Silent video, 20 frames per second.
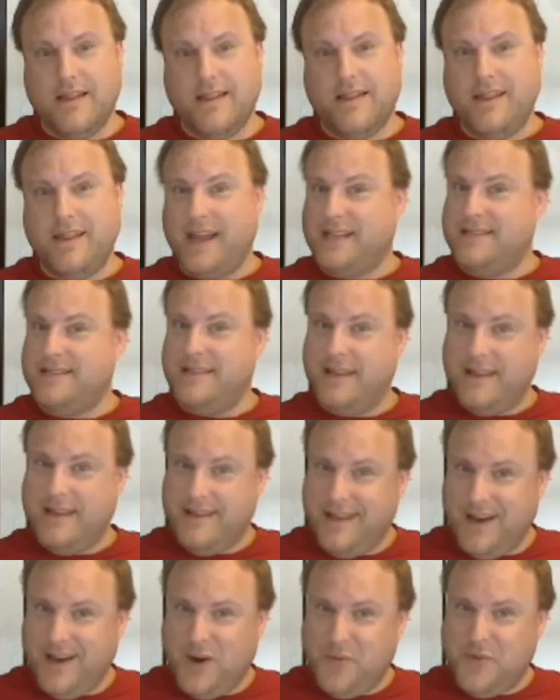that's it.
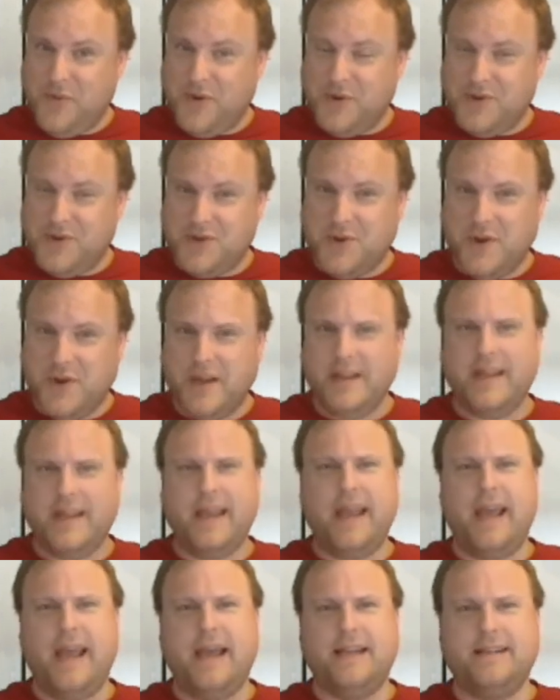I hope you enjoyed,
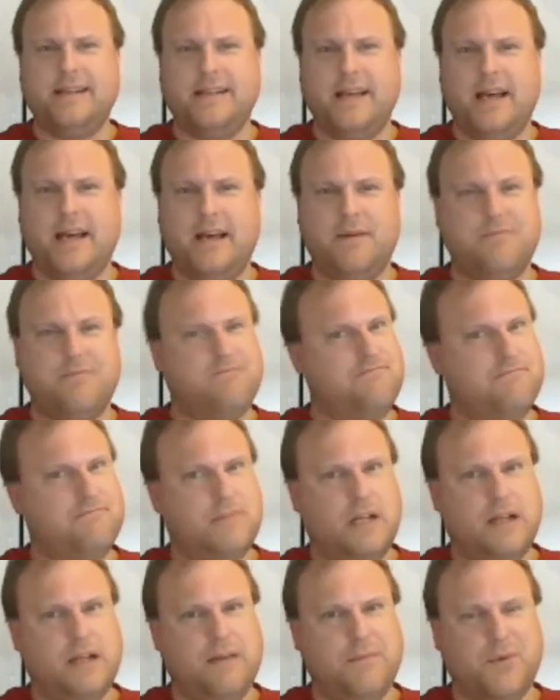and I'll
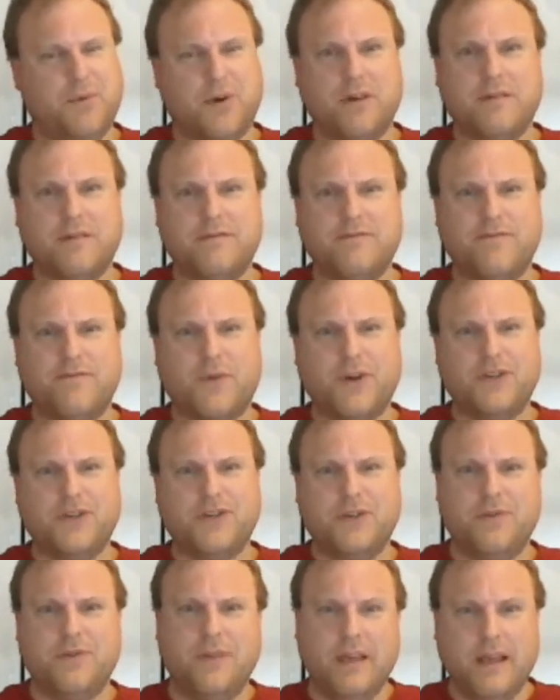have more for you
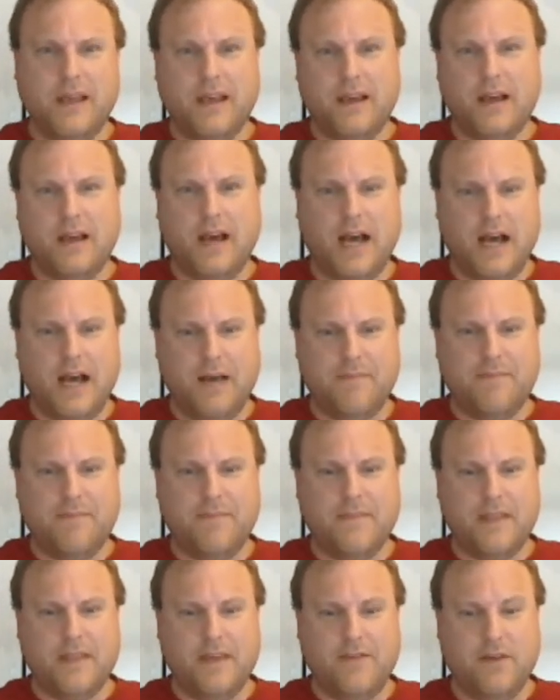soon.
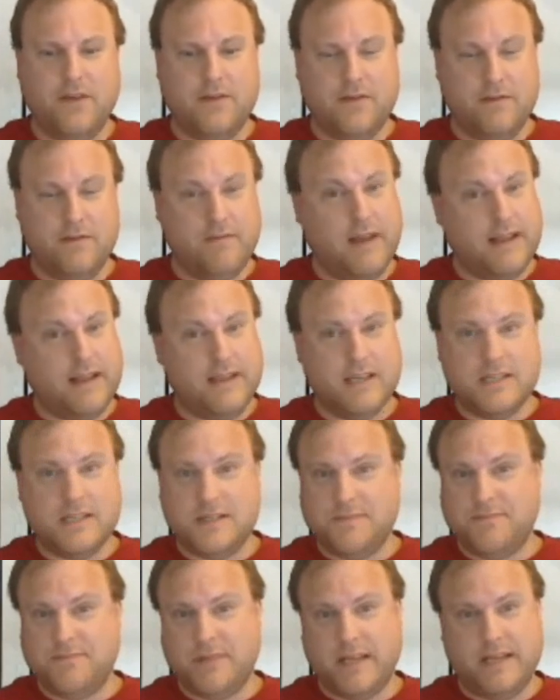If you like this,
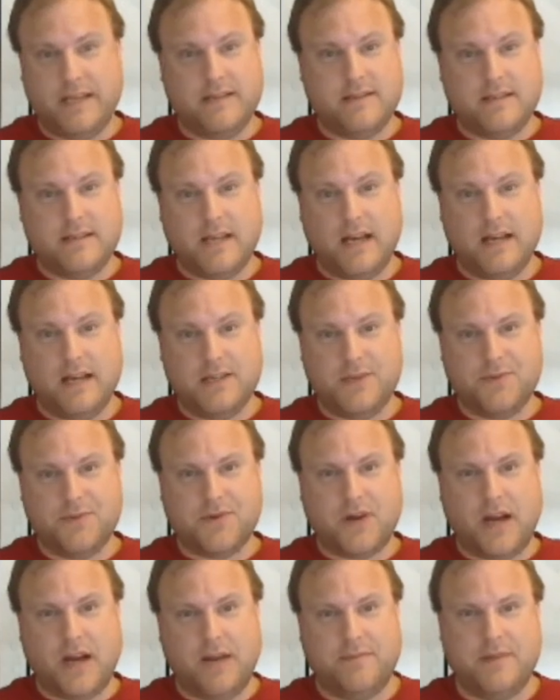please
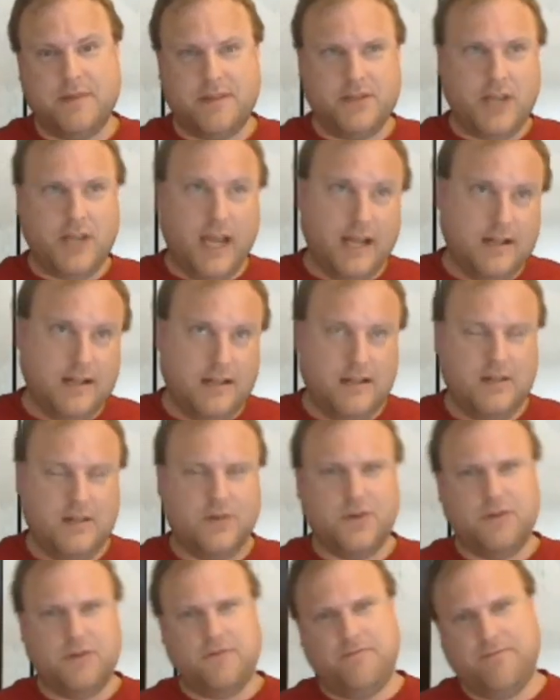subscribe to the channel
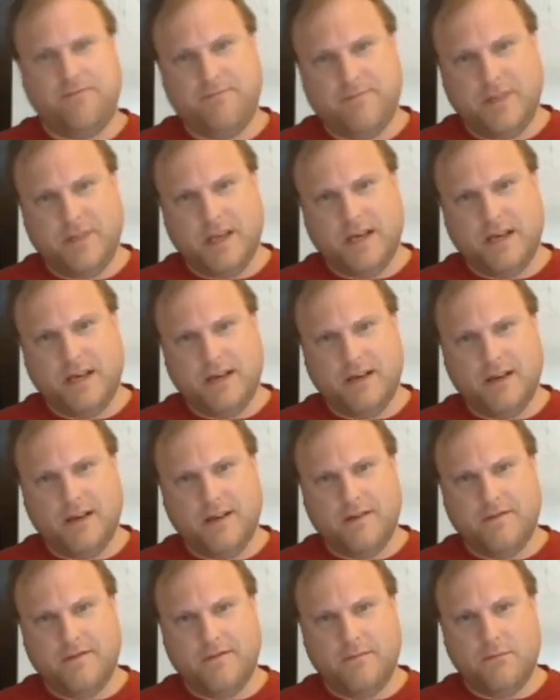or
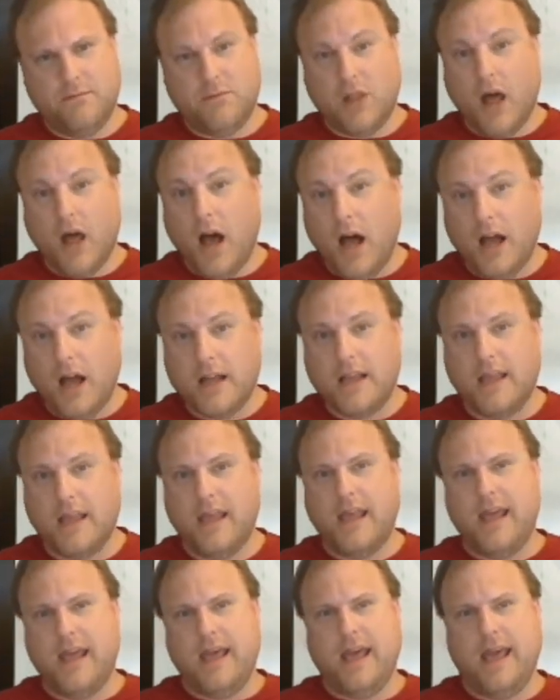the blog,
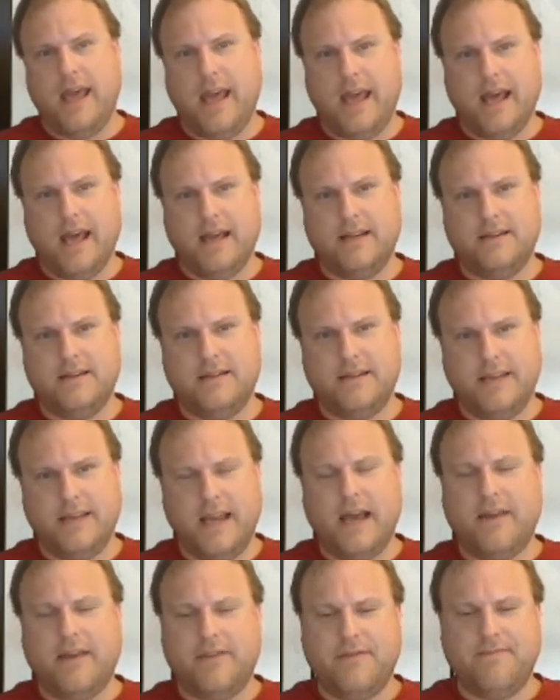and
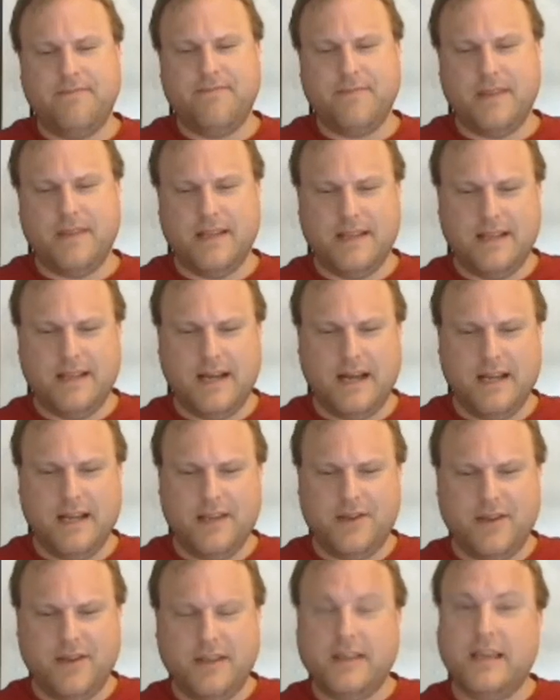yeah, you
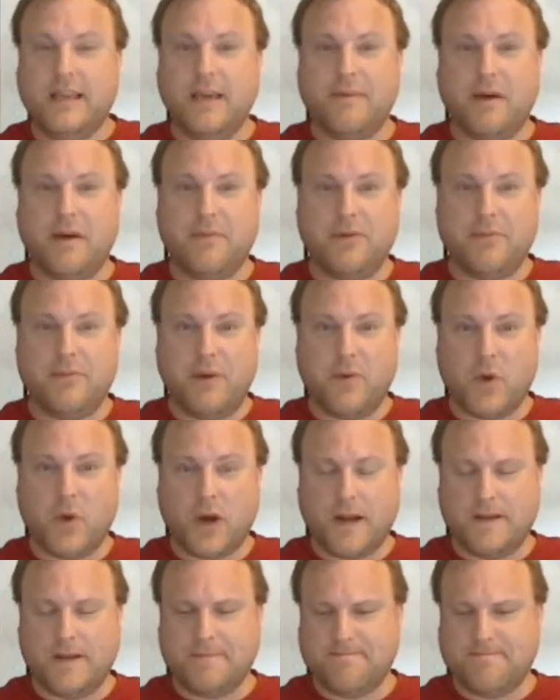can keep up with my work.